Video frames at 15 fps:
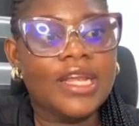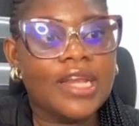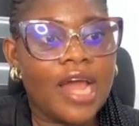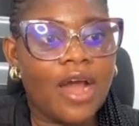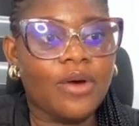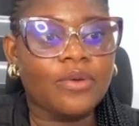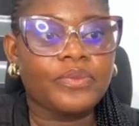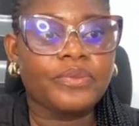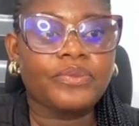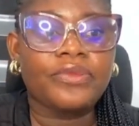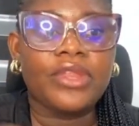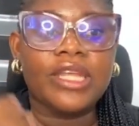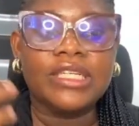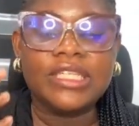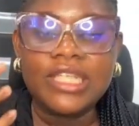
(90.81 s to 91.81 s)
Now,
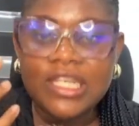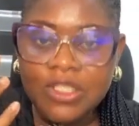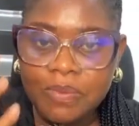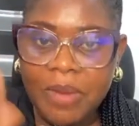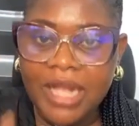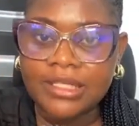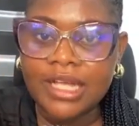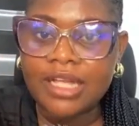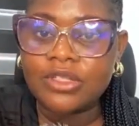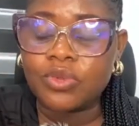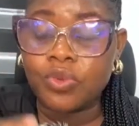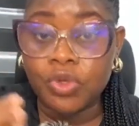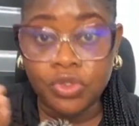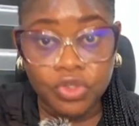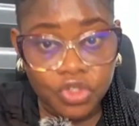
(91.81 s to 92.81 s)
these
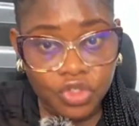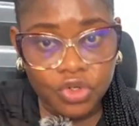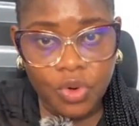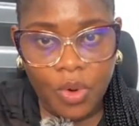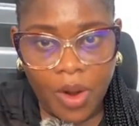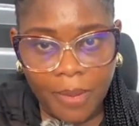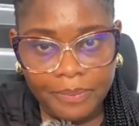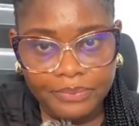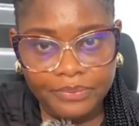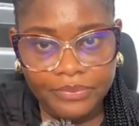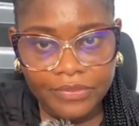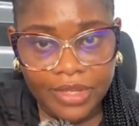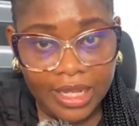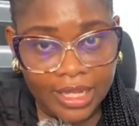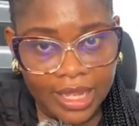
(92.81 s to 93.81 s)
patterns will show up
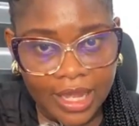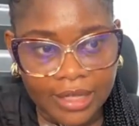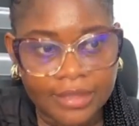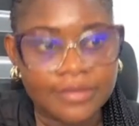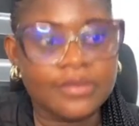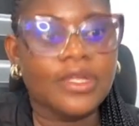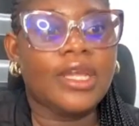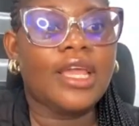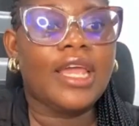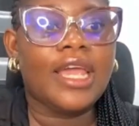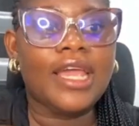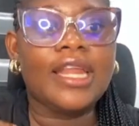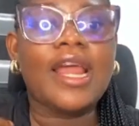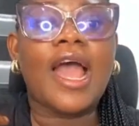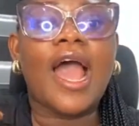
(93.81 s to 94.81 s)
again
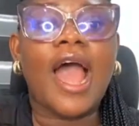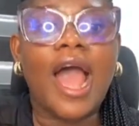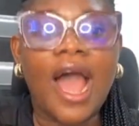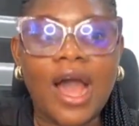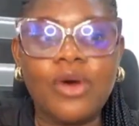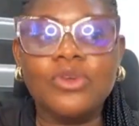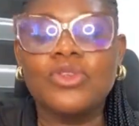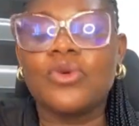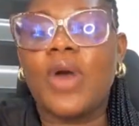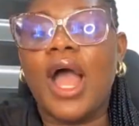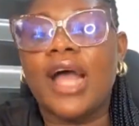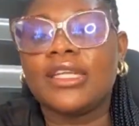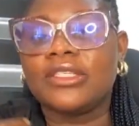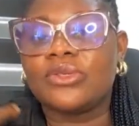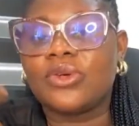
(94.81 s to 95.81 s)
in how you
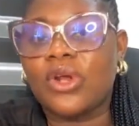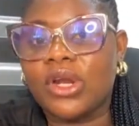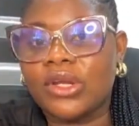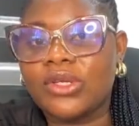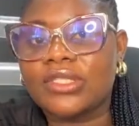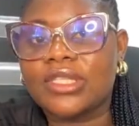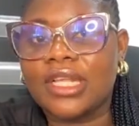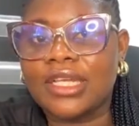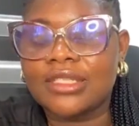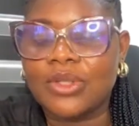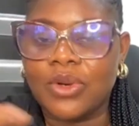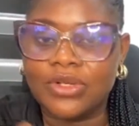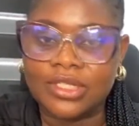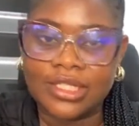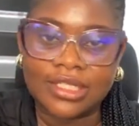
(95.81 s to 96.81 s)
handle closeness
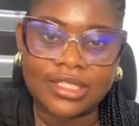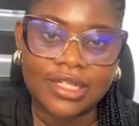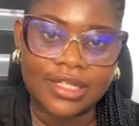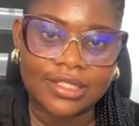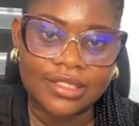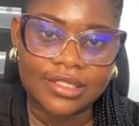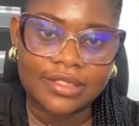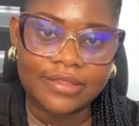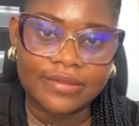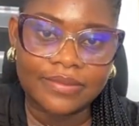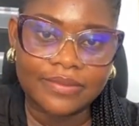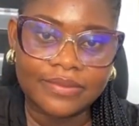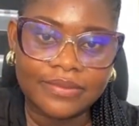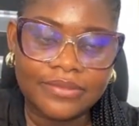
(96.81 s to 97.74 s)
or distance,